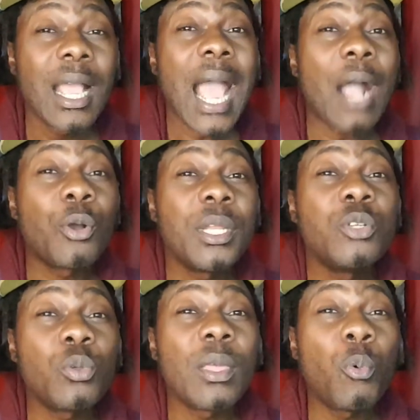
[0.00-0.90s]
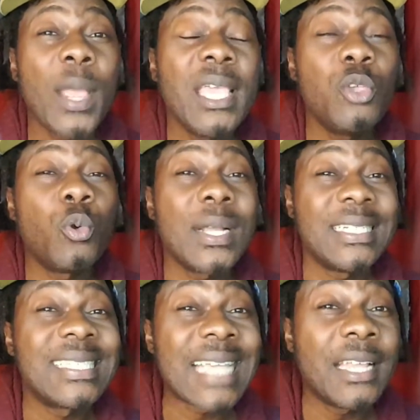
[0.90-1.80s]
according to the way you were
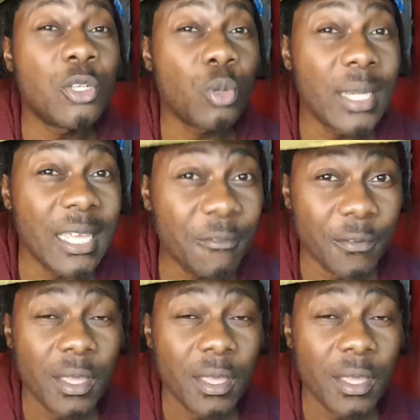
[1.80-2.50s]
designed to live.